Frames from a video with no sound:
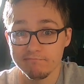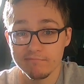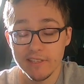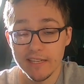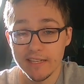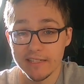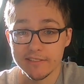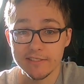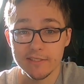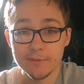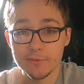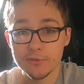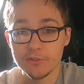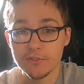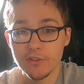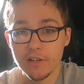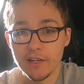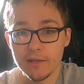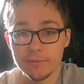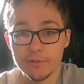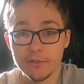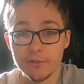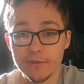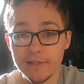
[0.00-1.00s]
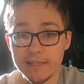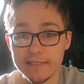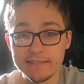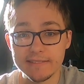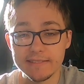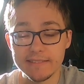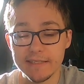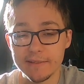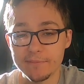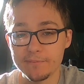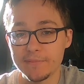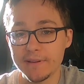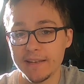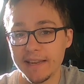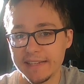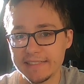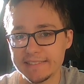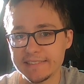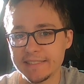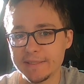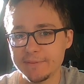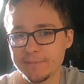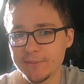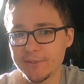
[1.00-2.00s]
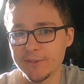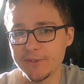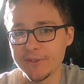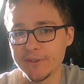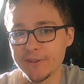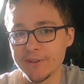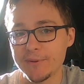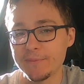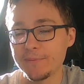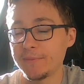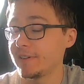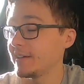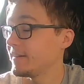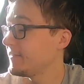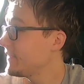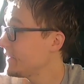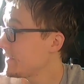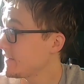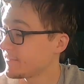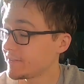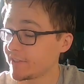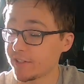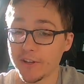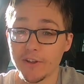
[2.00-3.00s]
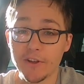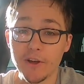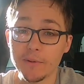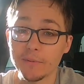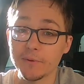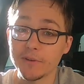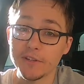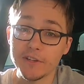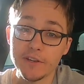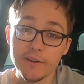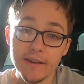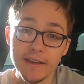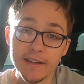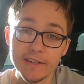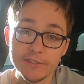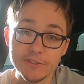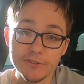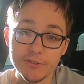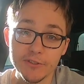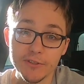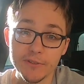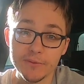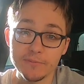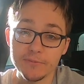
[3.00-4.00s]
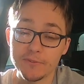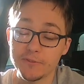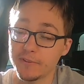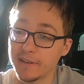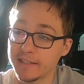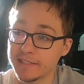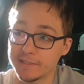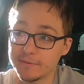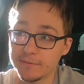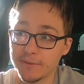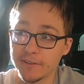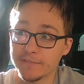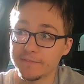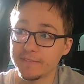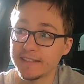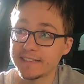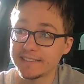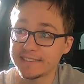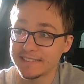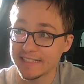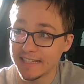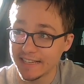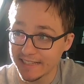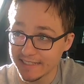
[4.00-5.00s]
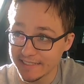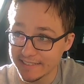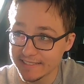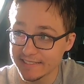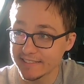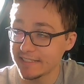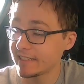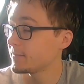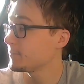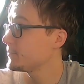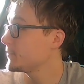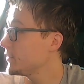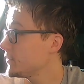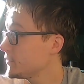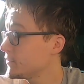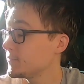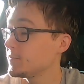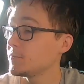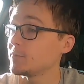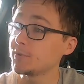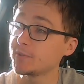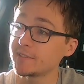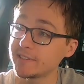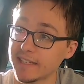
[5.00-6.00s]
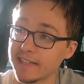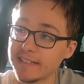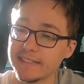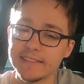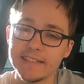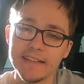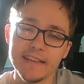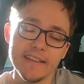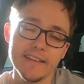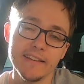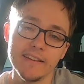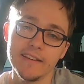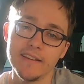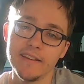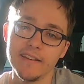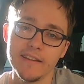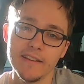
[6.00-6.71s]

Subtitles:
yeah, subscribe and you'll get to see plenty more. But you know, I'm going to go out and enjoy the rest of my fantastic, beautiful Sunday.